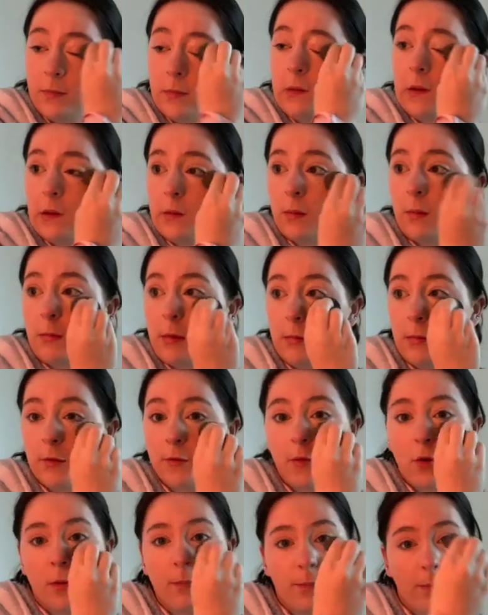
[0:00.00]
That's what I'm aiming
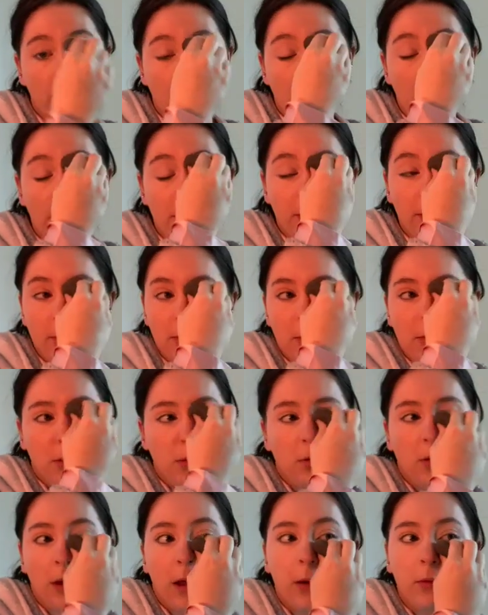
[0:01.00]
for. But I would,
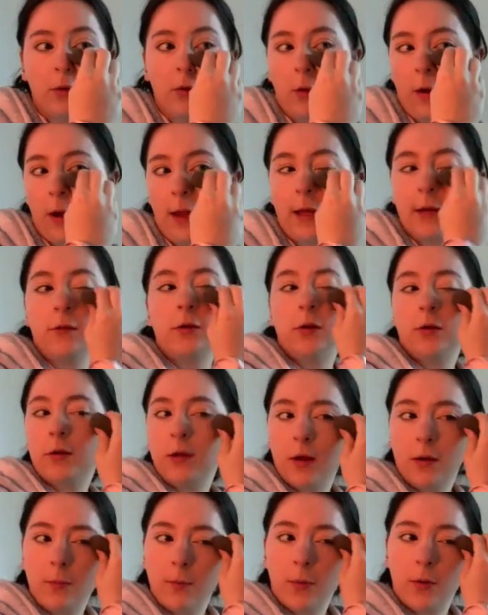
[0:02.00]
I would quite like a 2-2,